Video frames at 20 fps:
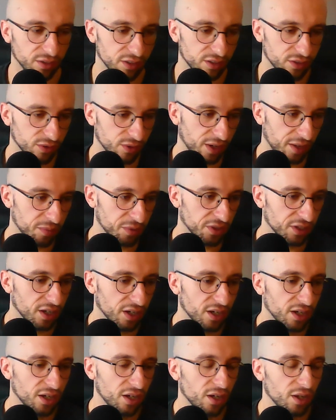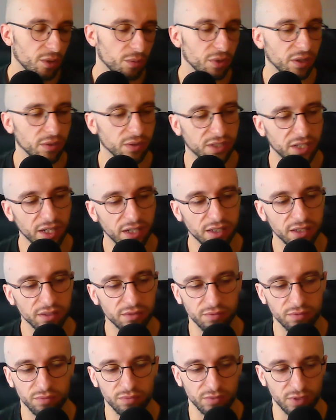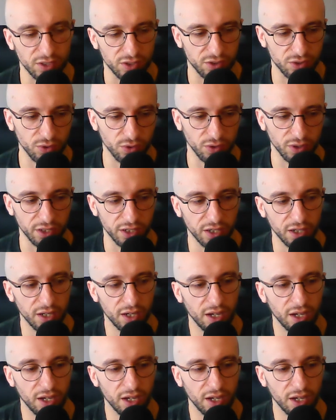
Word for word: This all happened, but he was telling this story,